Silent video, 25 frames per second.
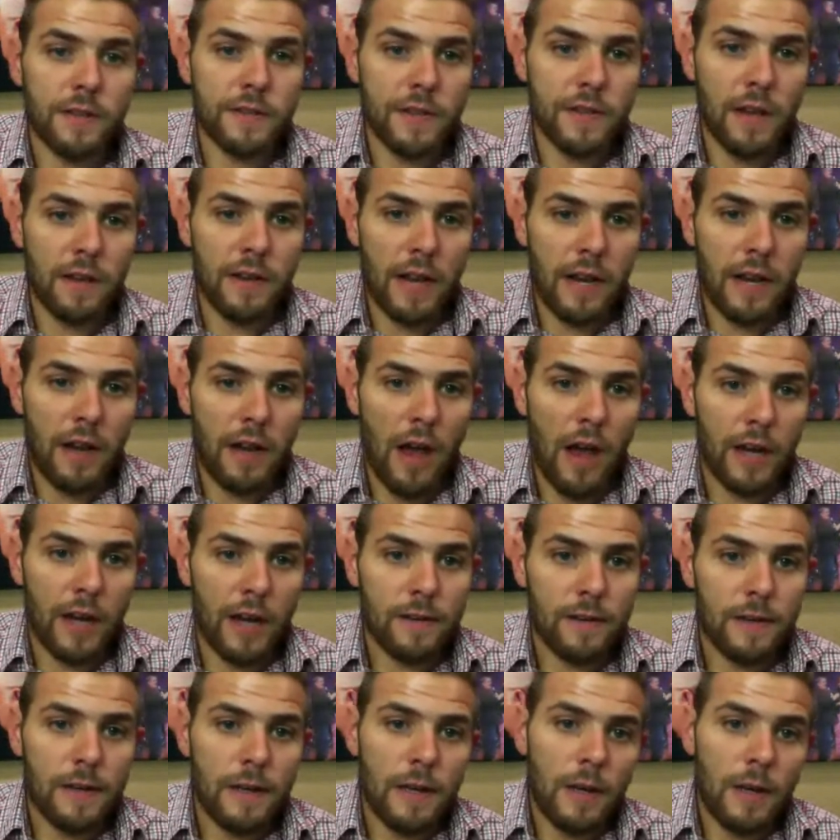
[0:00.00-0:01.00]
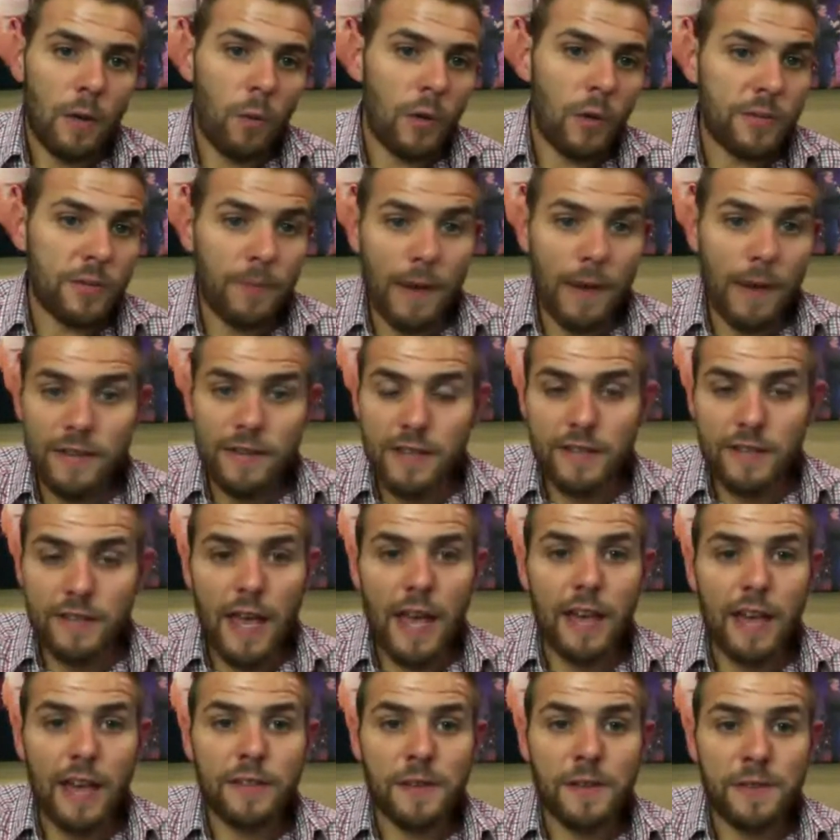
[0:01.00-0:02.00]
on Sunday night, which means
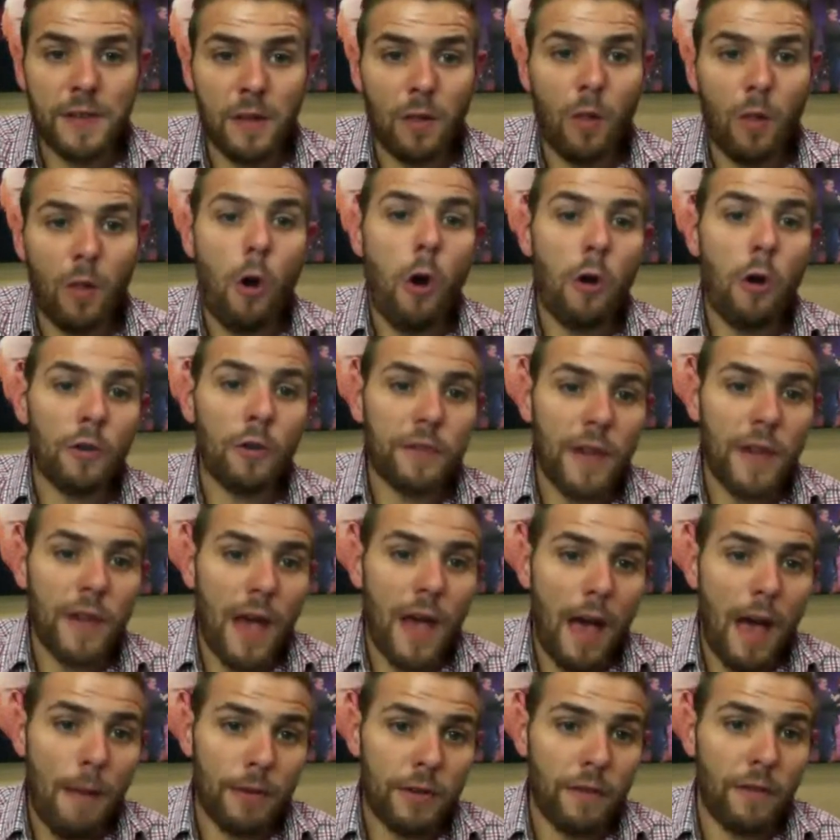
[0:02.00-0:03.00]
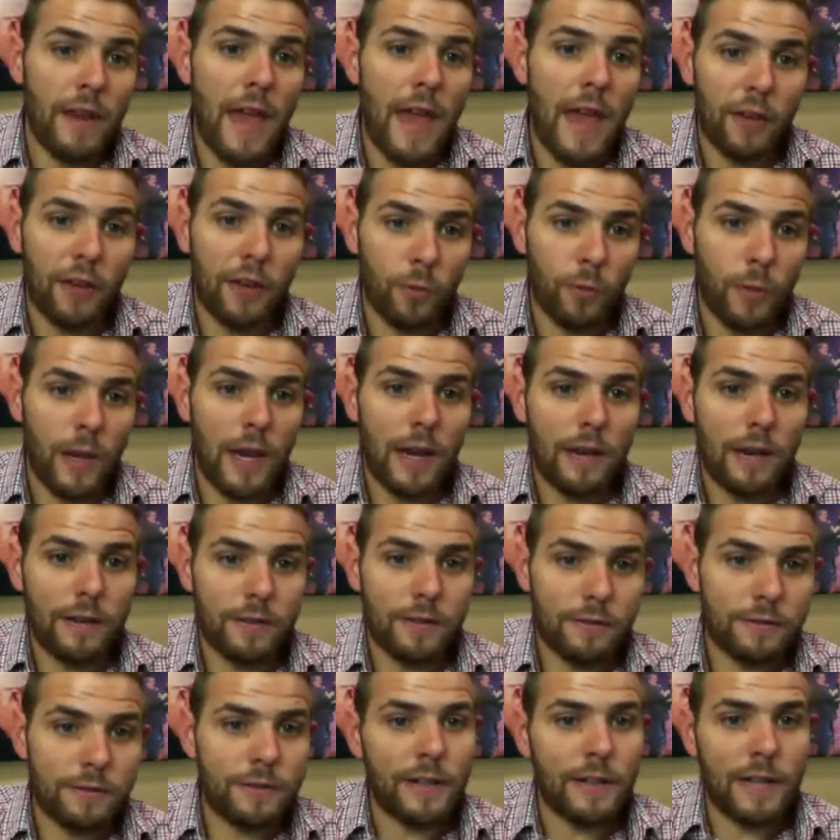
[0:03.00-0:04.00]
it takes us a long time into the next week
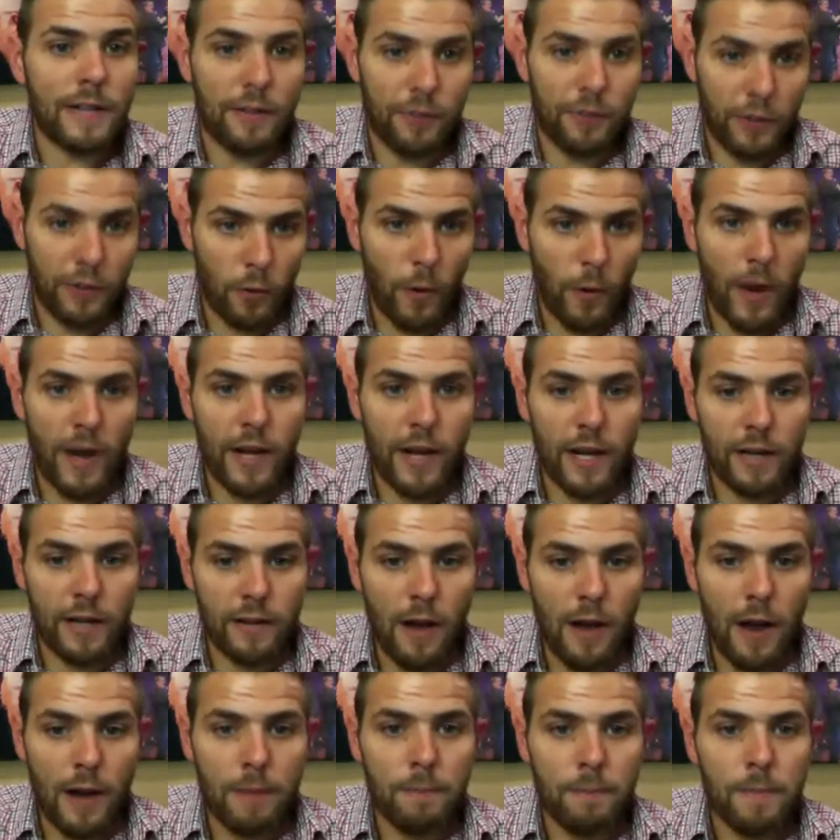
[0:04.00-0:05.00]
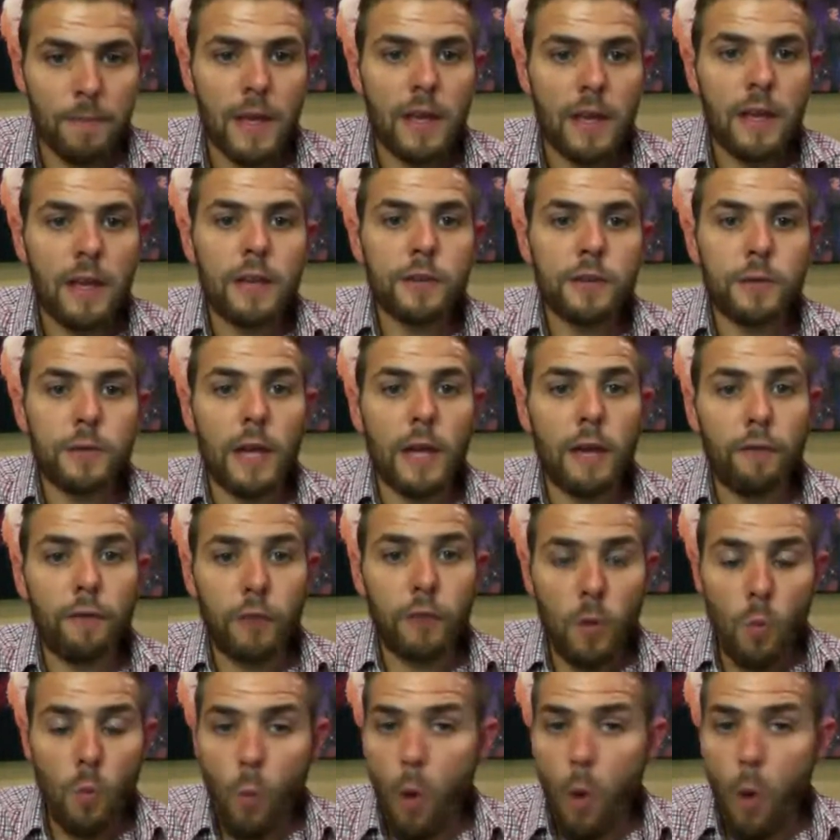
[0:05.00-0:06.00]
to get the grading done. So if
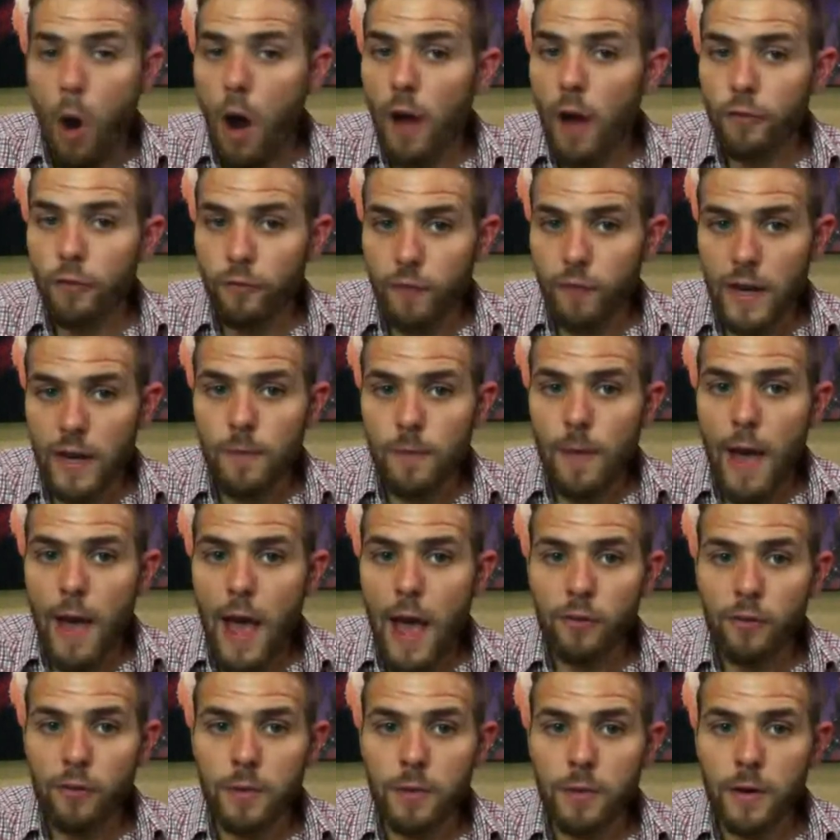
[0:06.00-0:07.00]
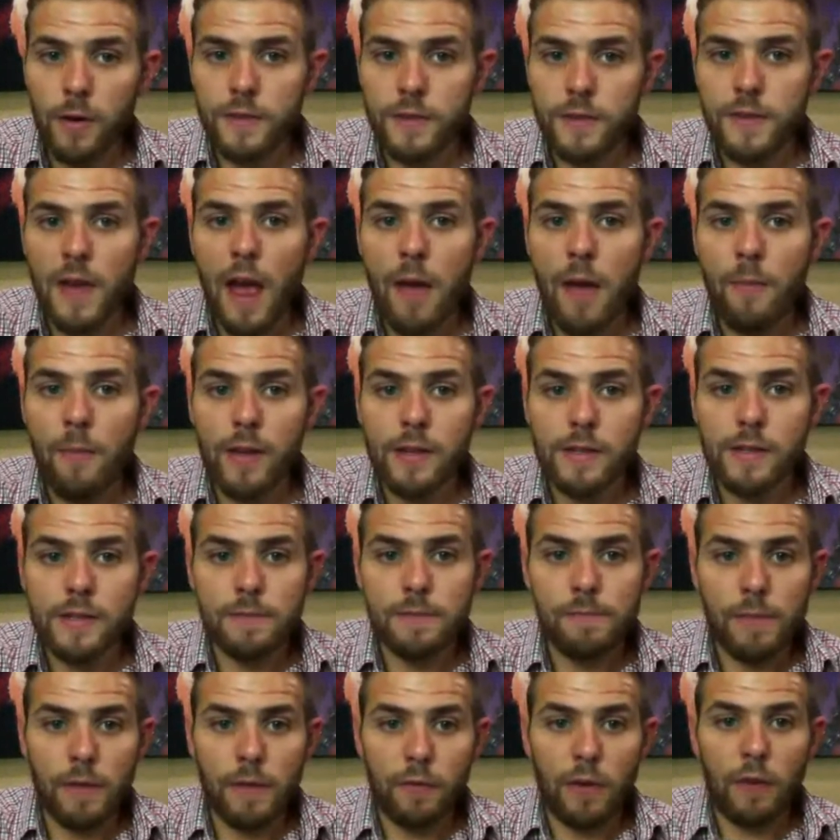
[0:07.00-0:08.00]
you want feedback from your
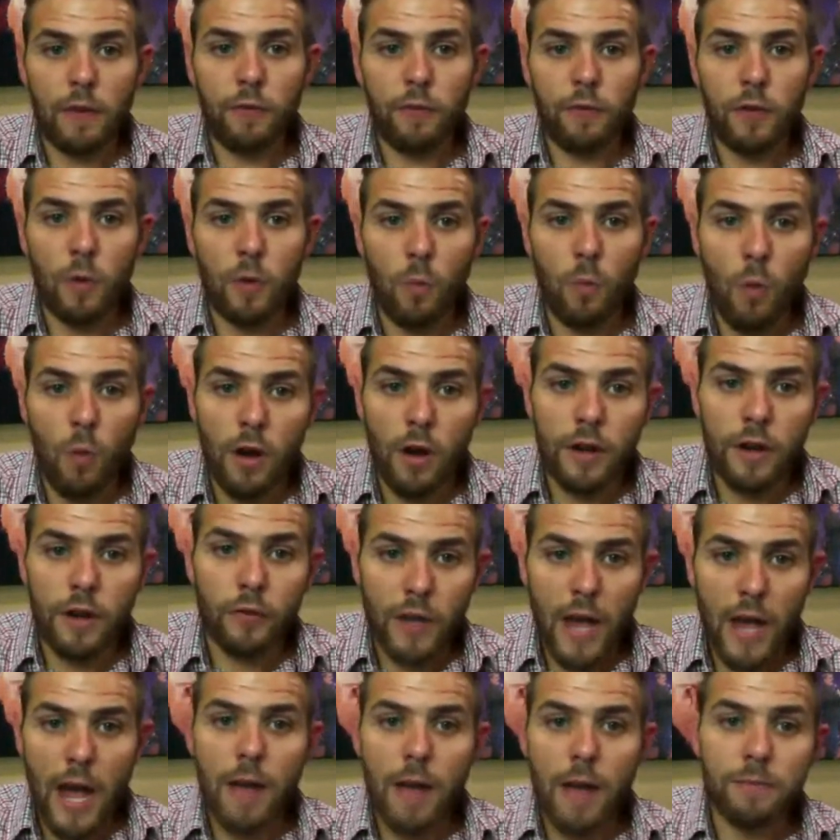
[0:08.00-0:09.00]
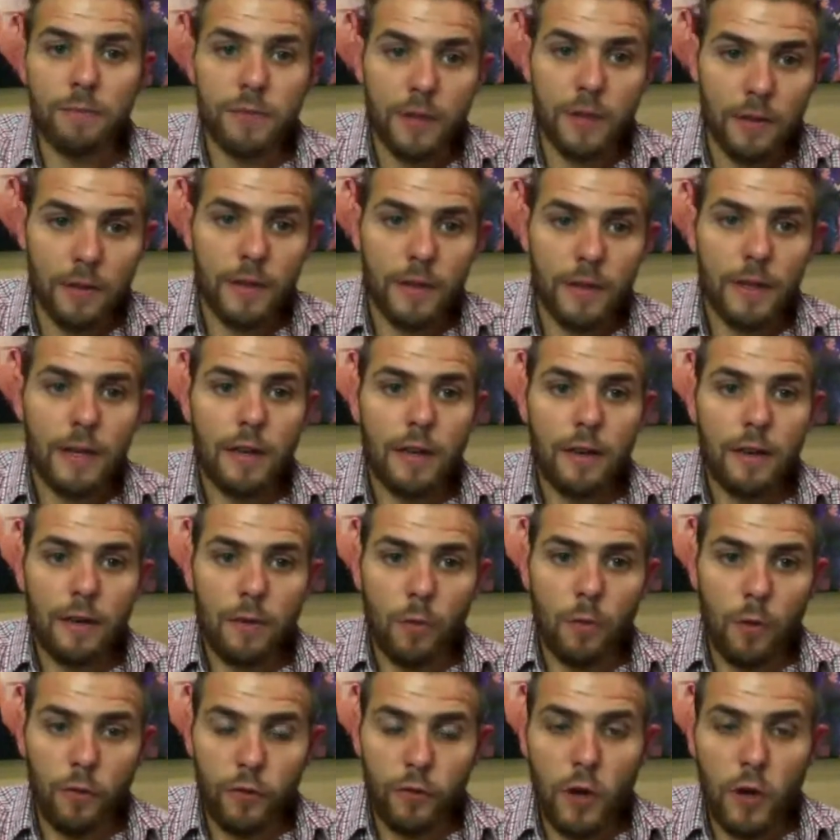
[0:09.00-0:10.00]
assignments, if you want enough time to
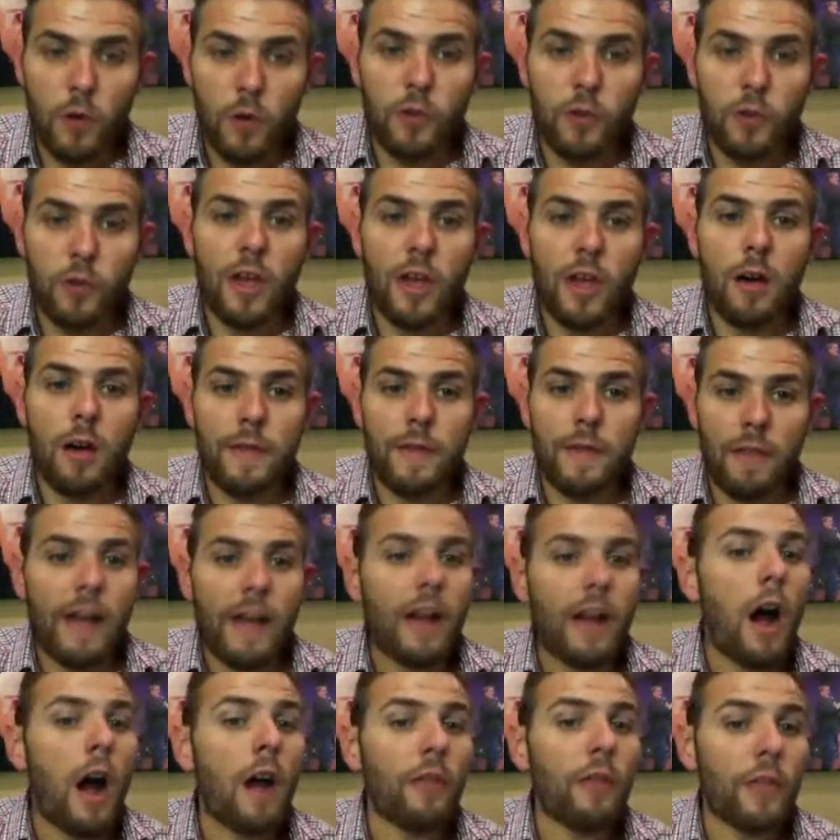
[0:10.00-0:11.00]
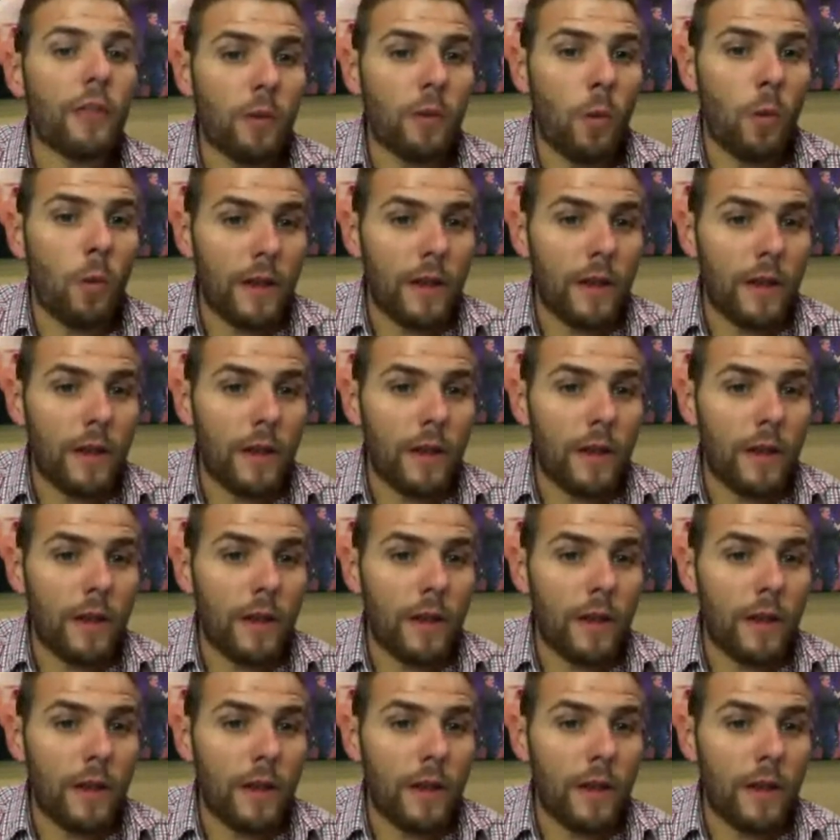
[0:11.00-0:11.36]
review them, and then like on the